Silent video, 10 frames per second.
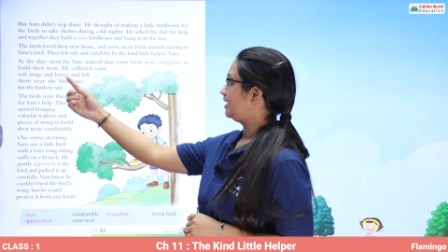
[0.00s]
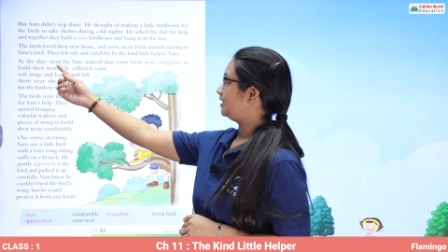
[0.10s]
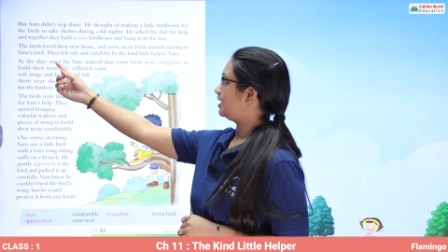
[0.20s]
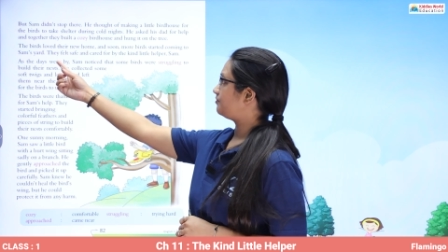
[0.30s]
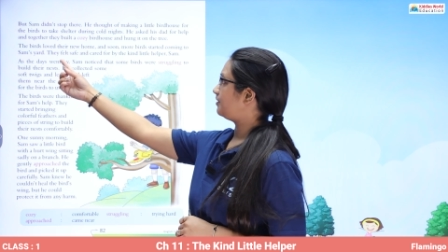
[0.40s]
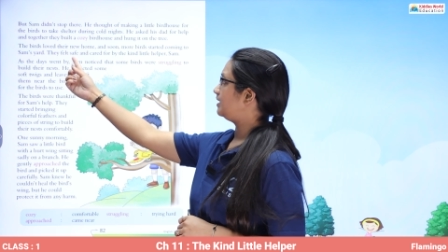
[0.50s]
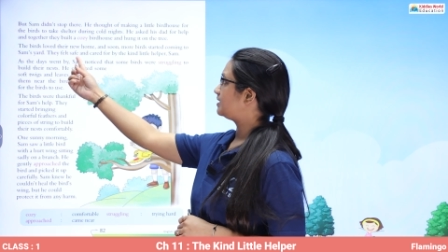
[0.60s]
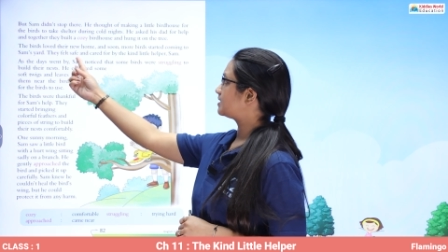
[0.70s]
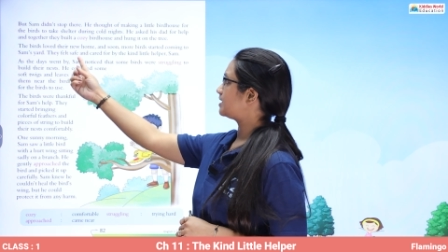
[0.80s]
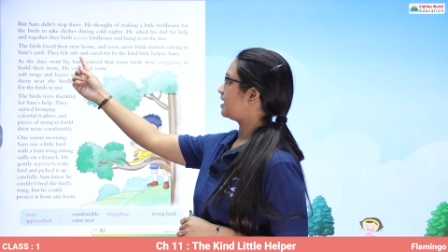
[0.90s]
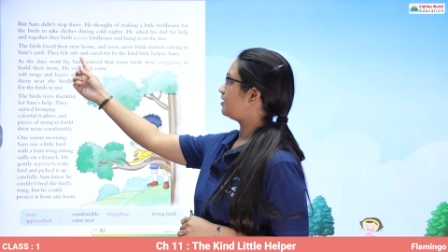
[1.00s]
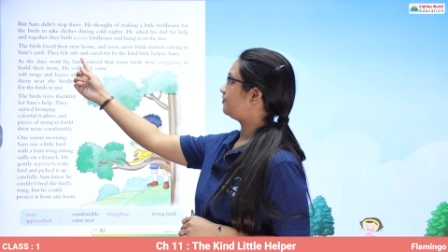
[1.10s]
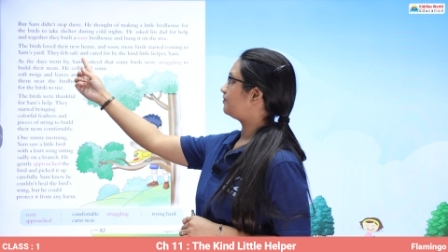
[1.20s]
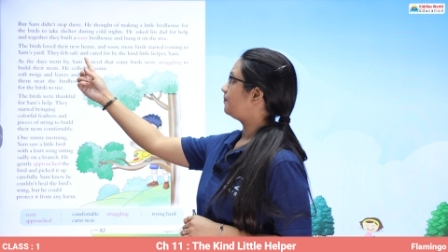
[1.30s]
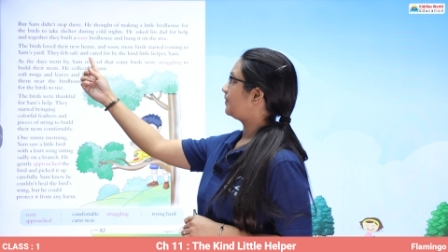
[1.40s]
They felt
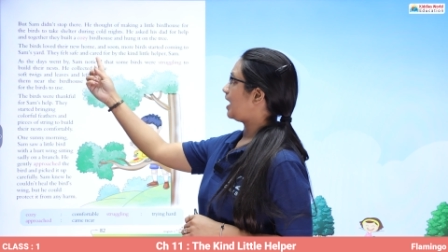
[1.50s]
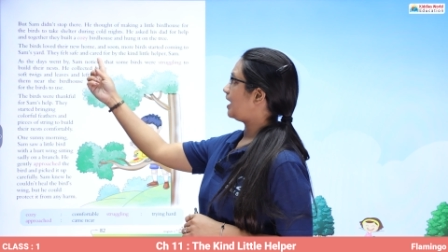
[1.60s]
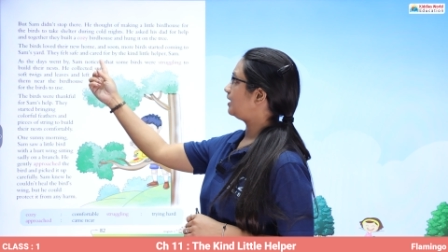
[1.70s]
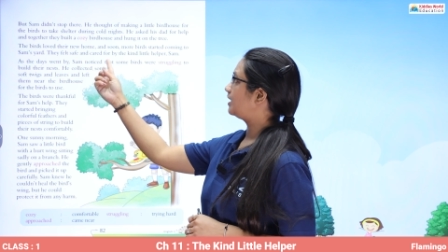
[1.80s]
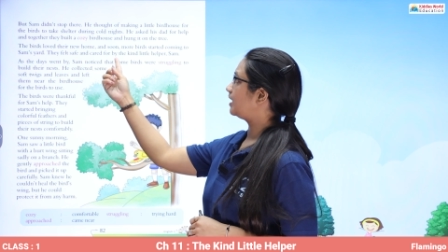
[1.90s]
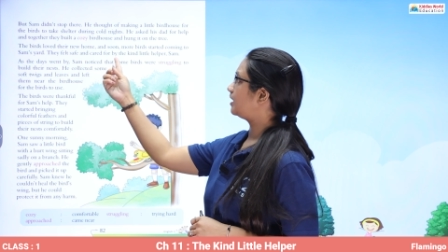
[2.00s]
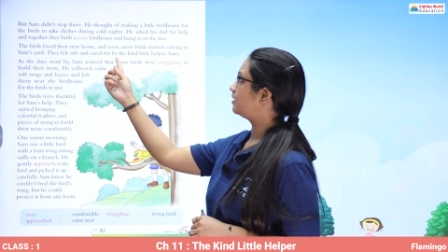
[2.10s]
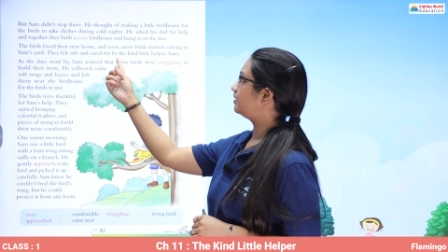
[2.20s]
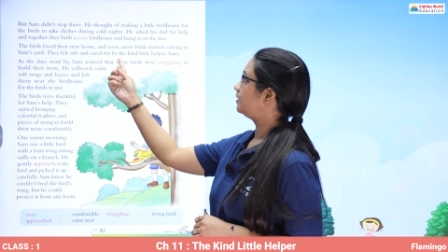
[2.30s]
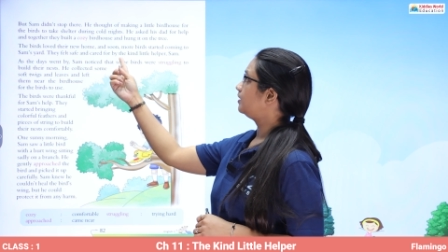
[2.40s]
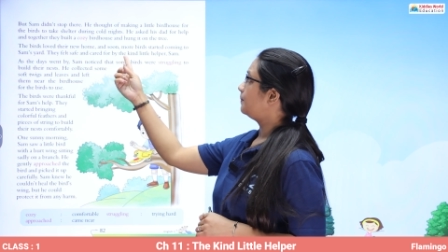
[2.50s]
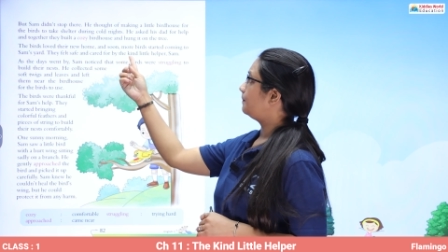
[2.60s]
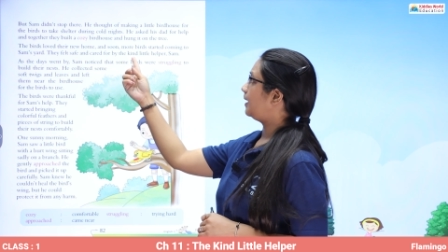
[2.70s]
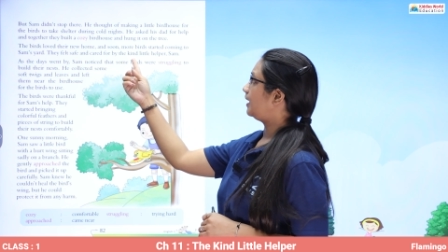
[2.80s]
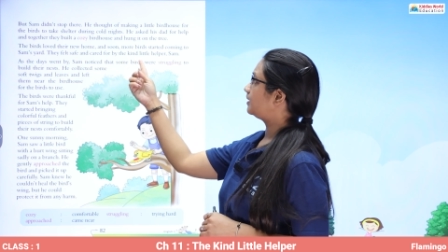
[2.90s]
safe and cared
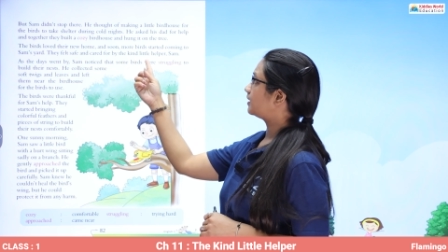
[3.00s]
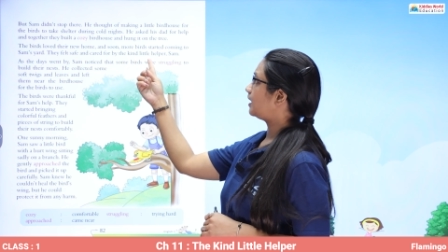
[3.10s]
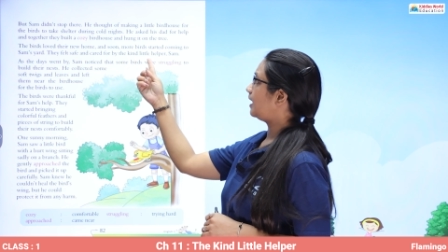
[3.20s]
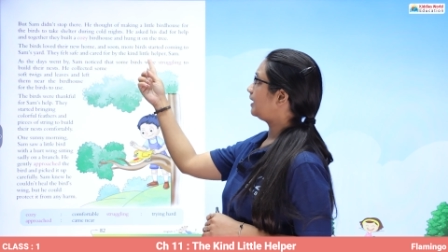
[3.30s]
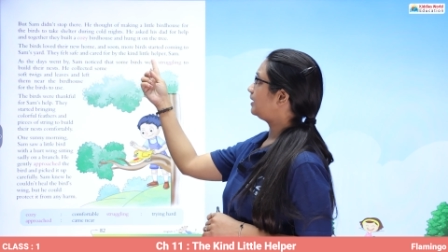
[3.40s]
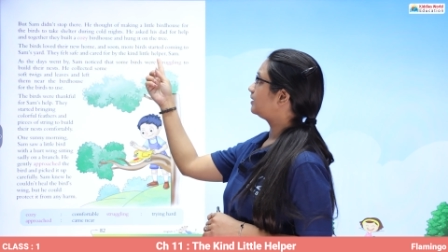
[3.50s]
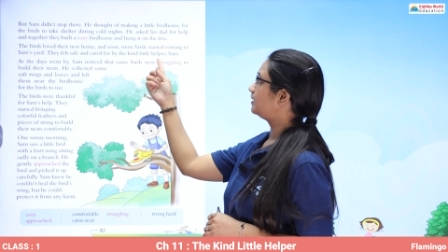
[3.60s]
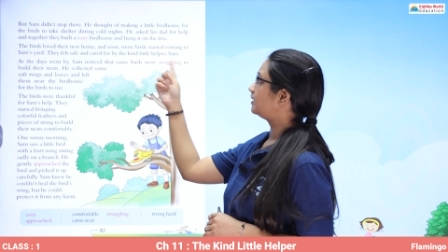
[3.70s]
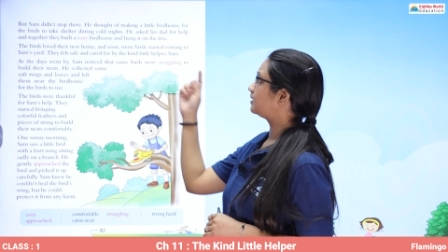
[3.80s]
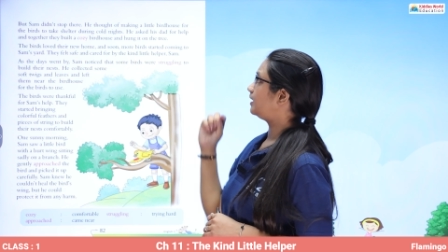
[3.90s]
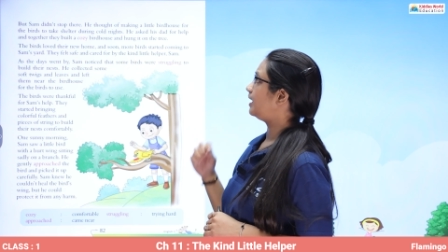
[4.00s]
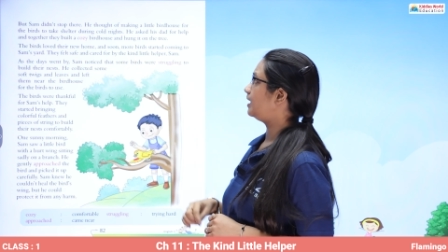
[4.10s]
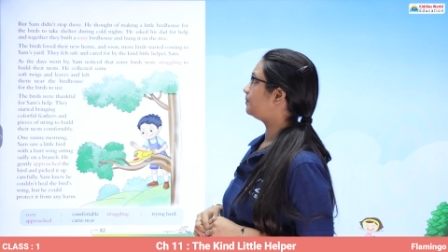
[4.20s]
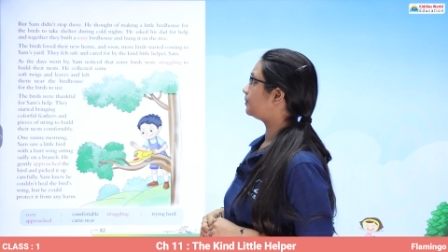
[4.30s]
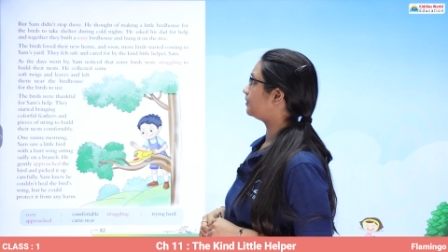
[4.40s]
by the kind little
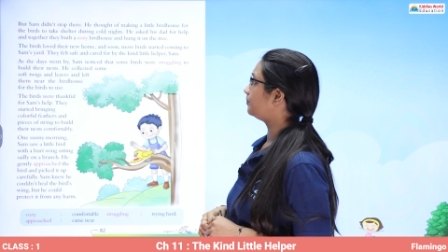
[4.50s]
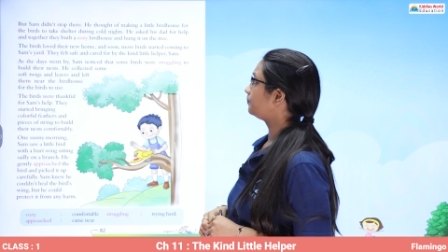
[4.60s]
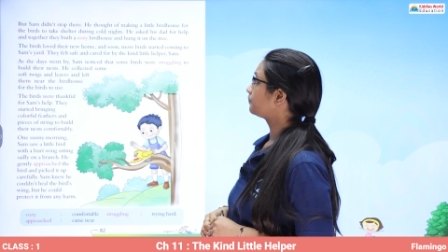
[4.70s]
helper